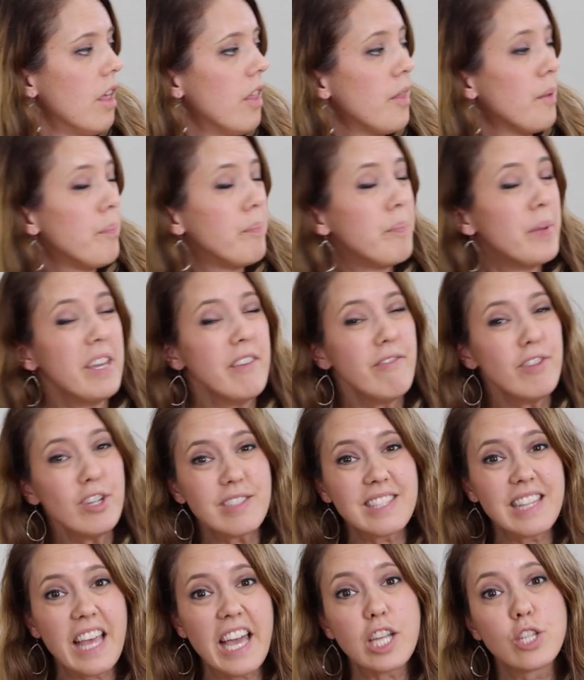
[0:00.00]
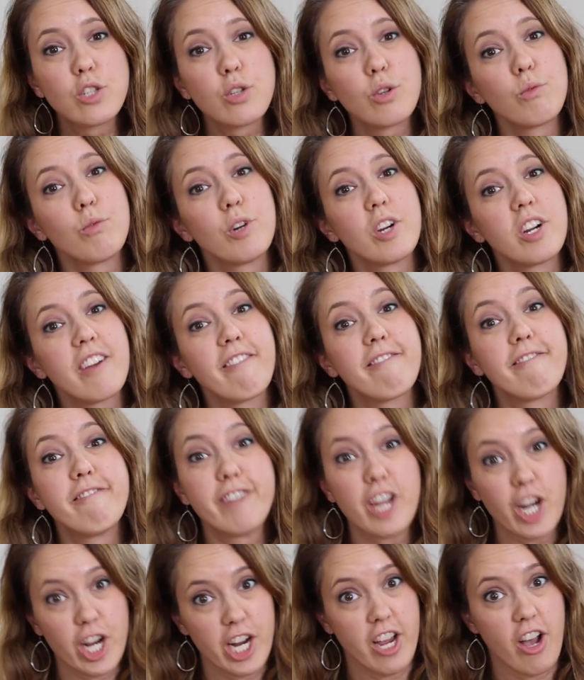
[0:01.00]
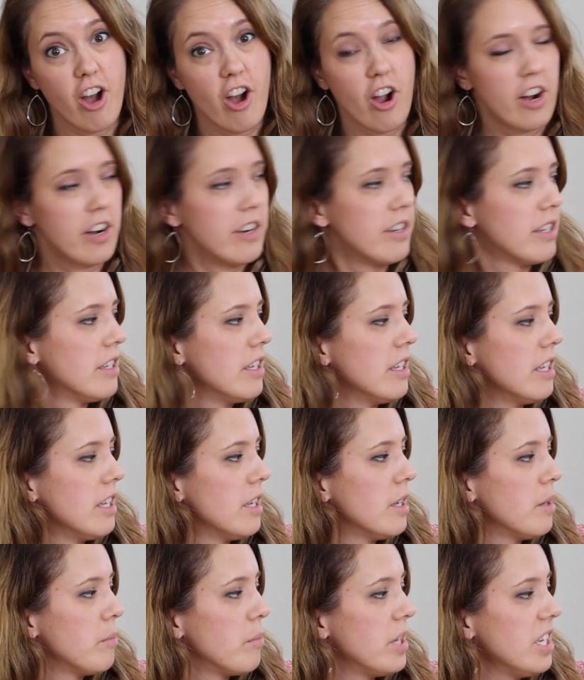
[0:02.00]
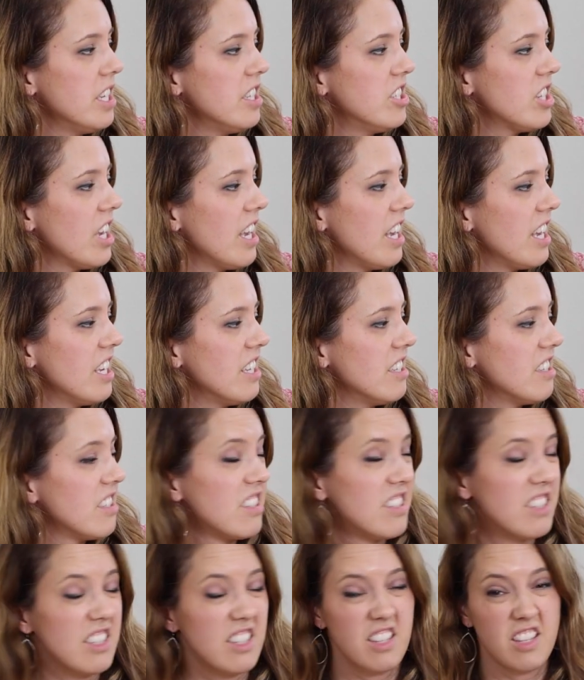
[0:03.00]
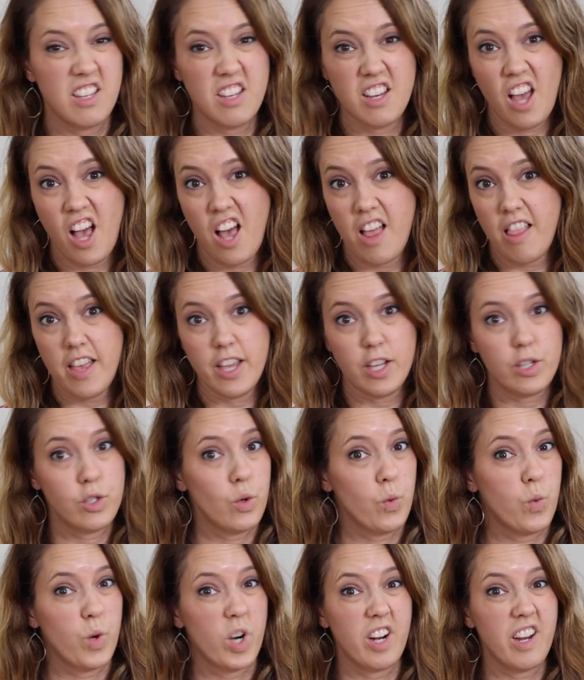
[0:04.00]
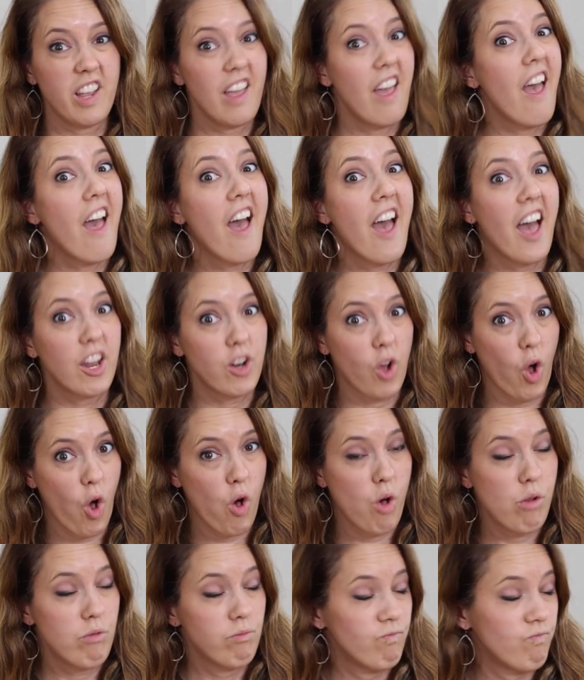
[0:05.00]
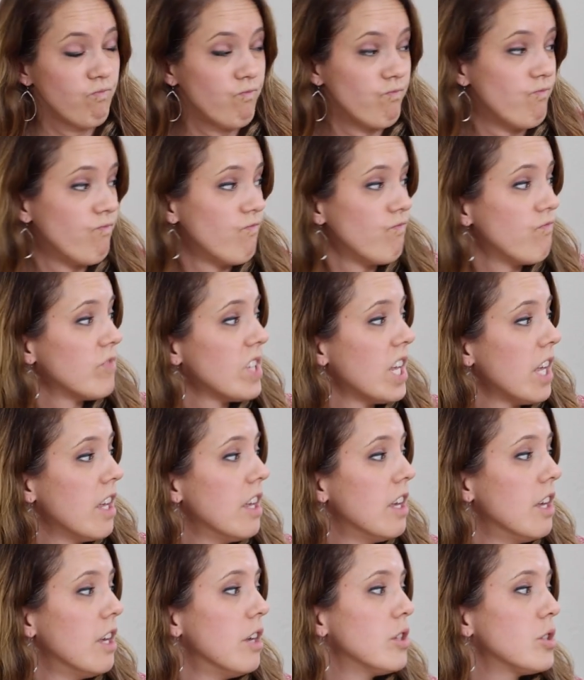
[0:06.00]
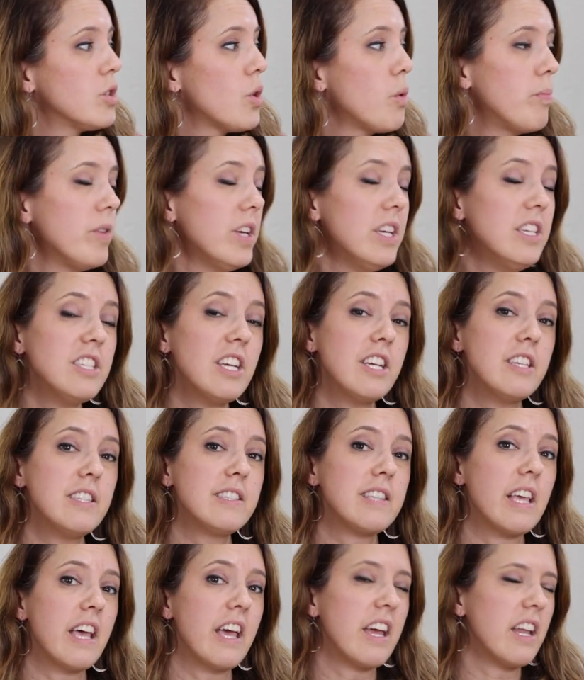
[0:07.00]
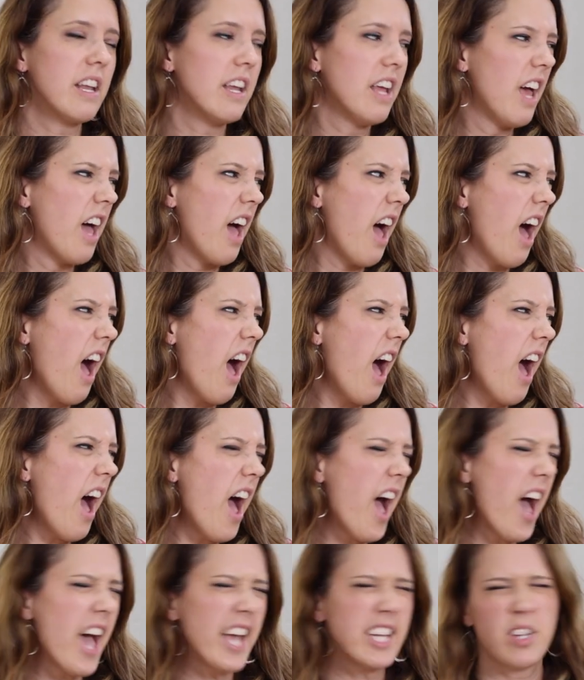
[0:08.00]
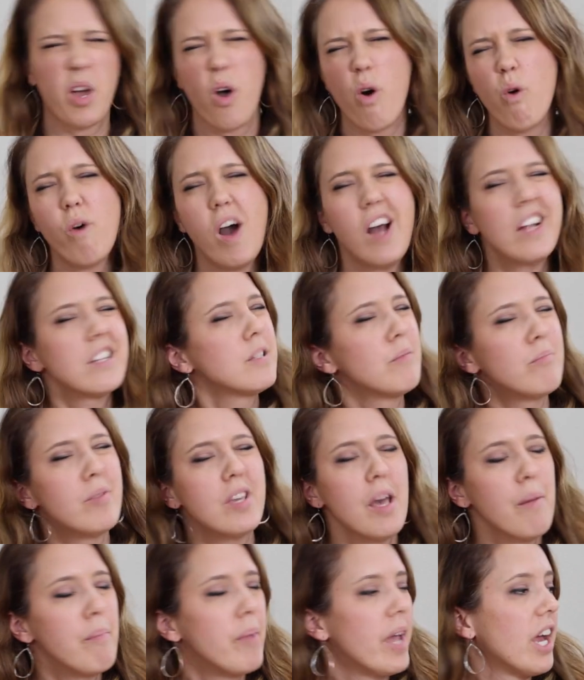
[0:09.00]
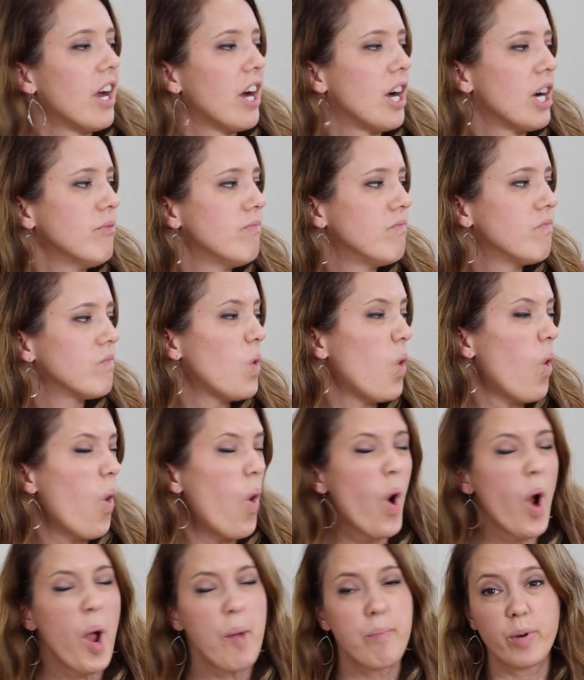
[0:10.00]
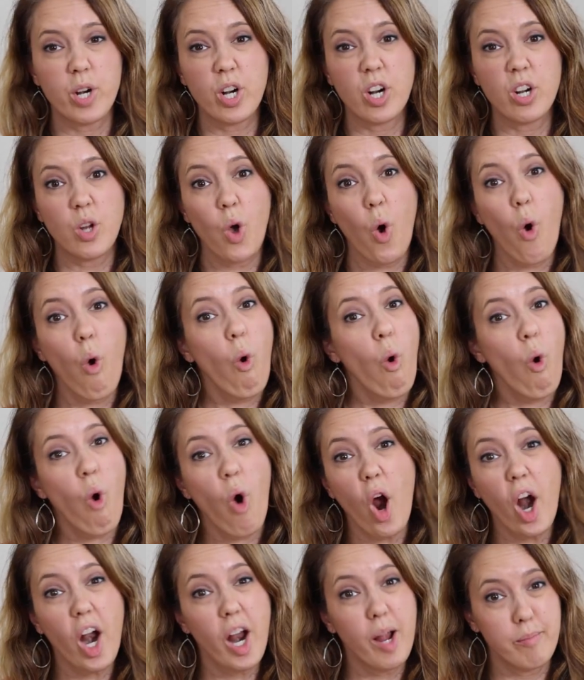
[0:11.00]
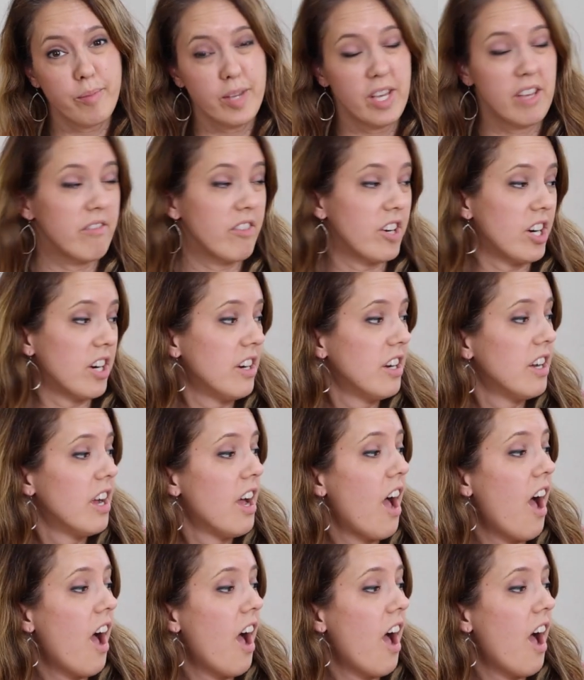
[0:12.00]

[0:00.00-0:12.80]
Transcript: The beavers liked to work very hard. PJ did not like to work at all. So PJ said, I don't want to be a bear or a bird or a beaver.